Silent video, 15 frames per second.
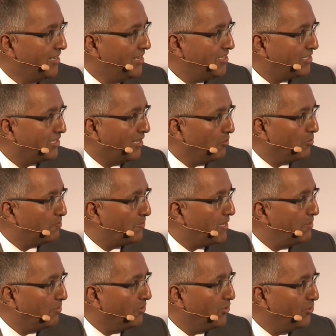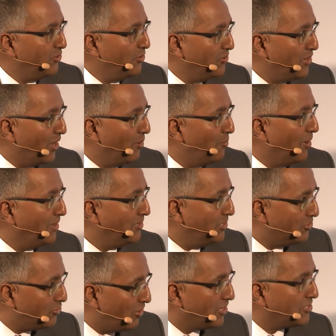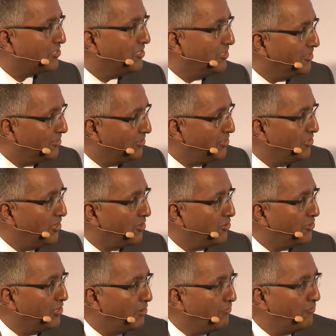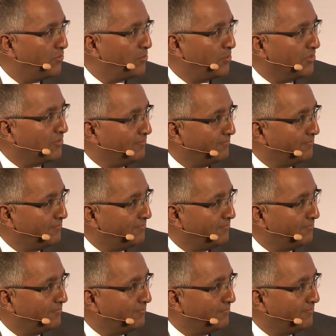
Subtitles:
together with people who you know and you trust and you can go forward with.